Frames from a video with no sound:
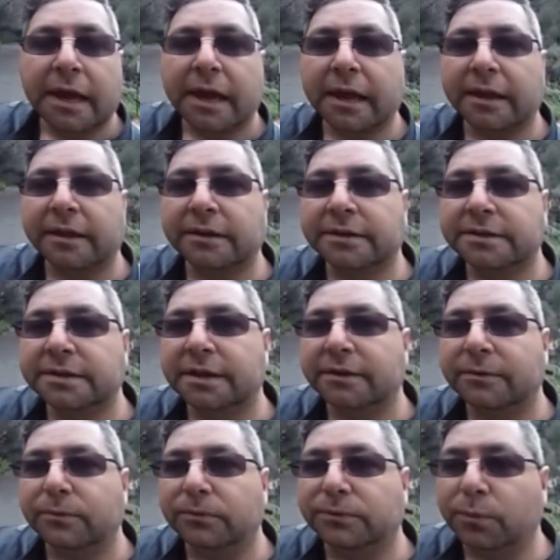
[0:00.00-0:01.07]
and
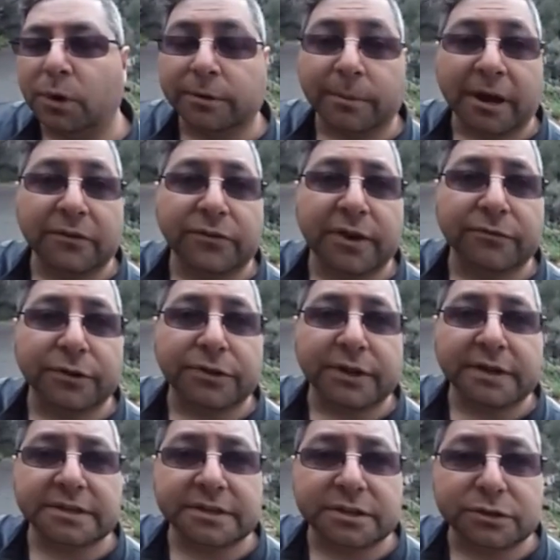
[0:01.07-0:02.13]
one of my favorite
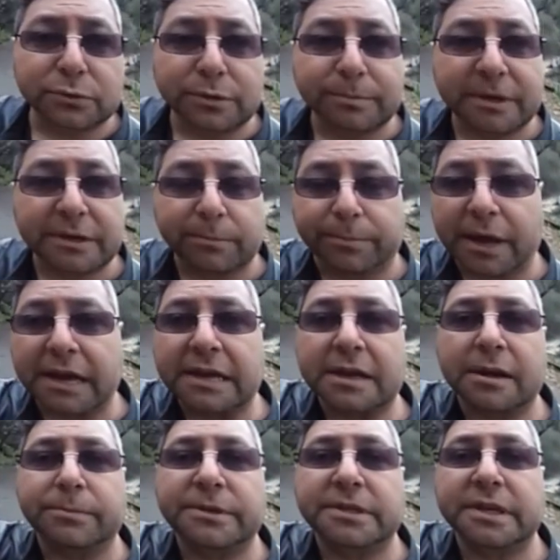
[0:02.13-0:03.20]
things to do would be to
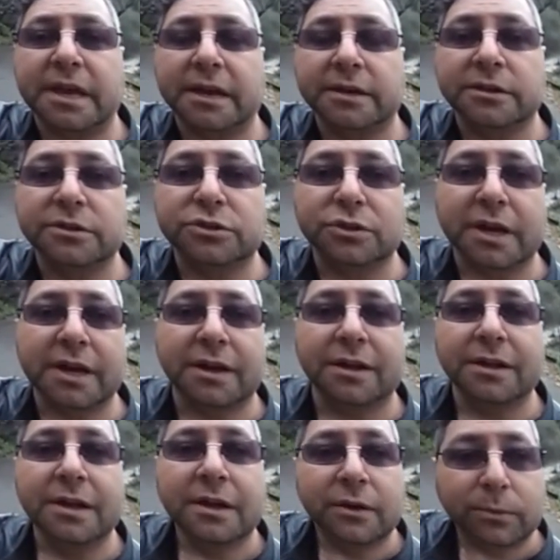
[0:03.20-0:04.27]
bike up to the end of the
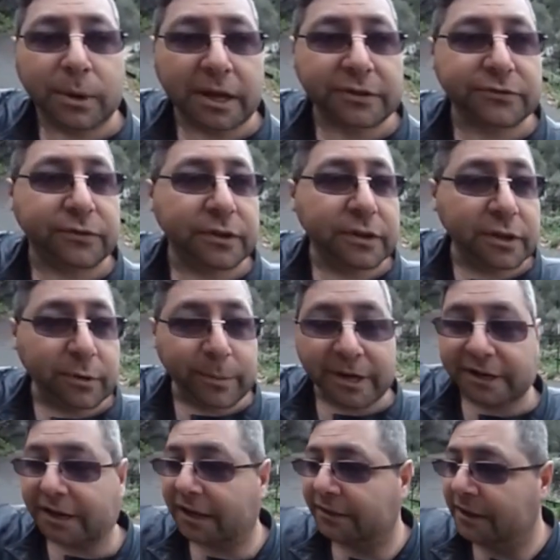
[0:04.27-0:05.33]
trail, rest for a little
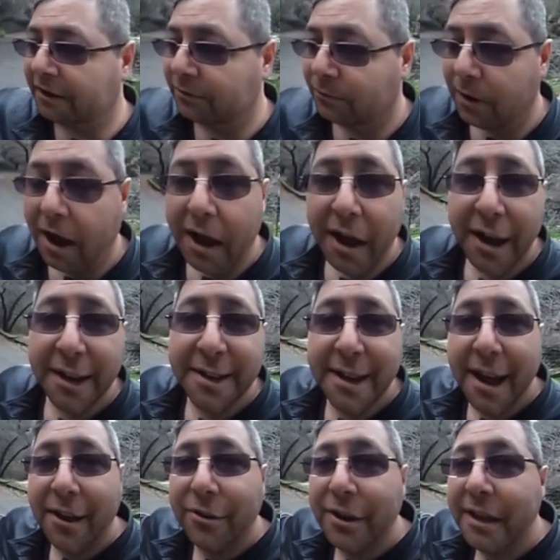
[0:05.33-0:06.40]
bit, and then ride
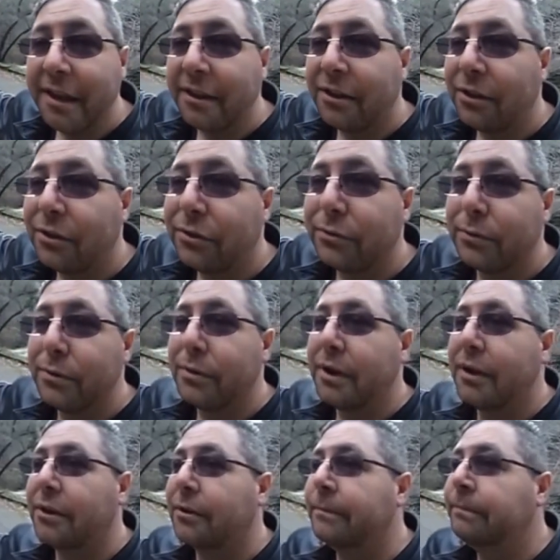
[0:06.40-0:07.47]
downhill through
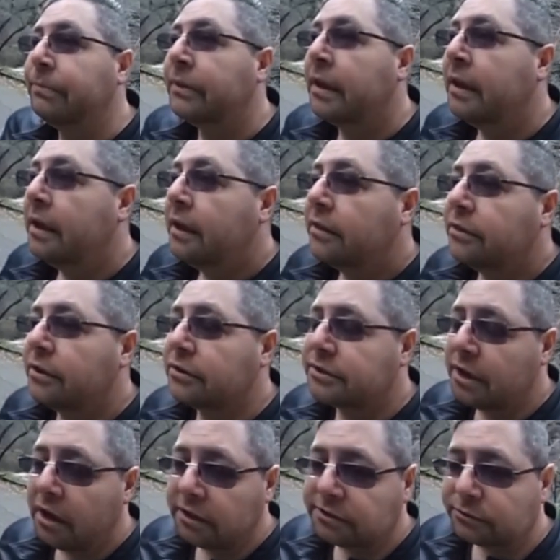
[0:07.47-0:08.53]
here.
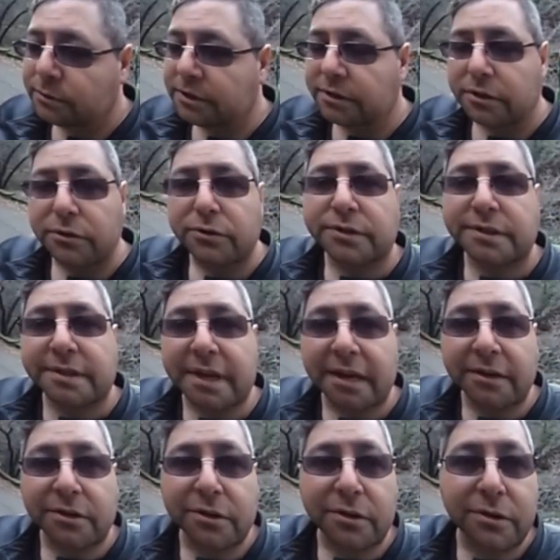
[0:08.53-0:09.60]
There's also a youth
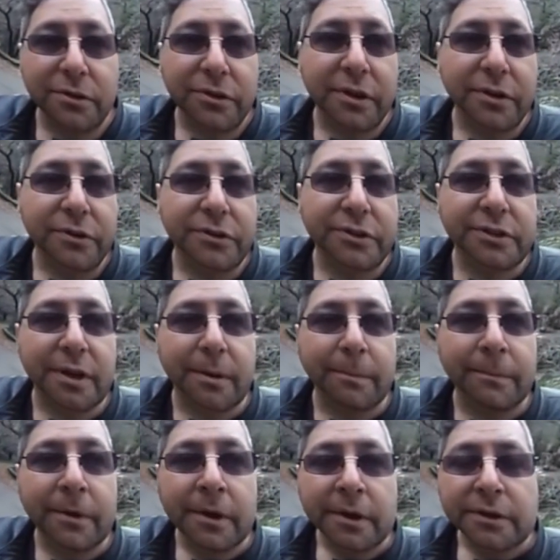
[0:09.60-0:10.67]
center, there's
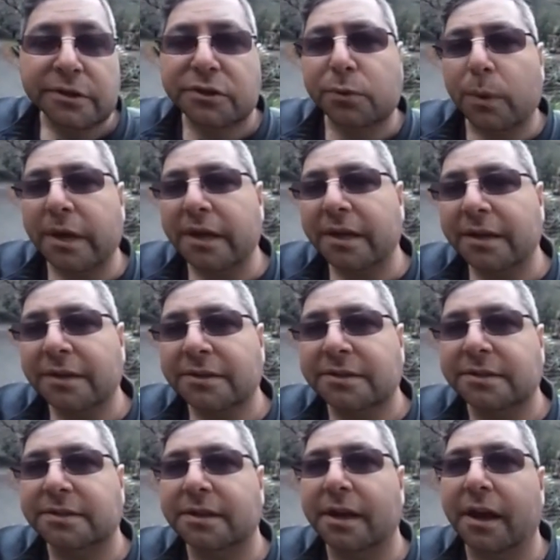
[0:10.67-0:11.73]
some
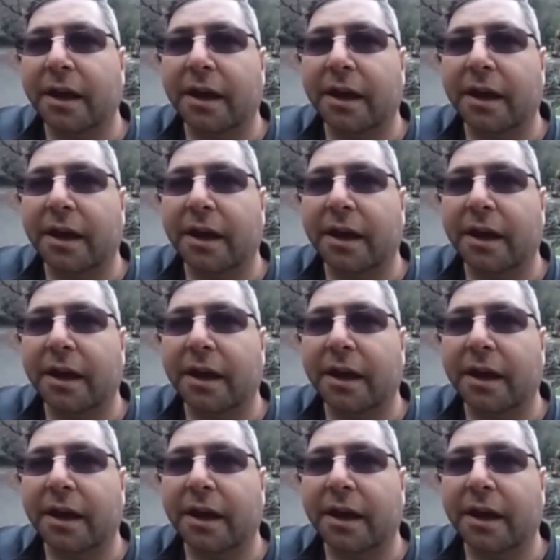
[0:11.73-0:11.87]
swings,